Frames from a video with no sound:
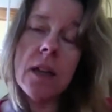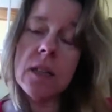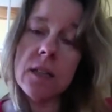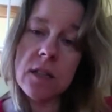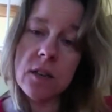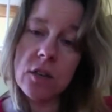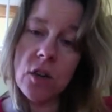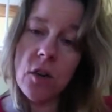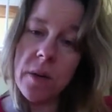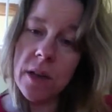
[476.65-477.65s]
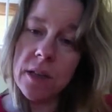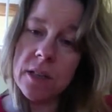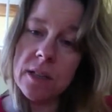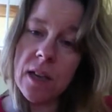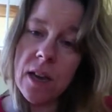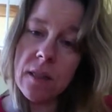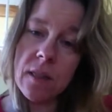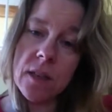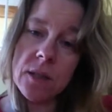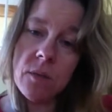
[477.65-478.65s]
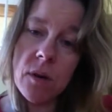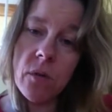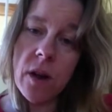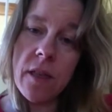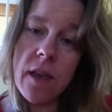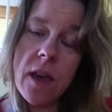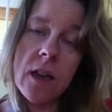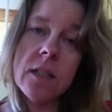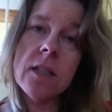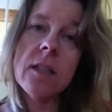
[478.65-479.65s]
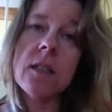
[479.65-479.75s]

There's no end in sight in this one. Where the heck's the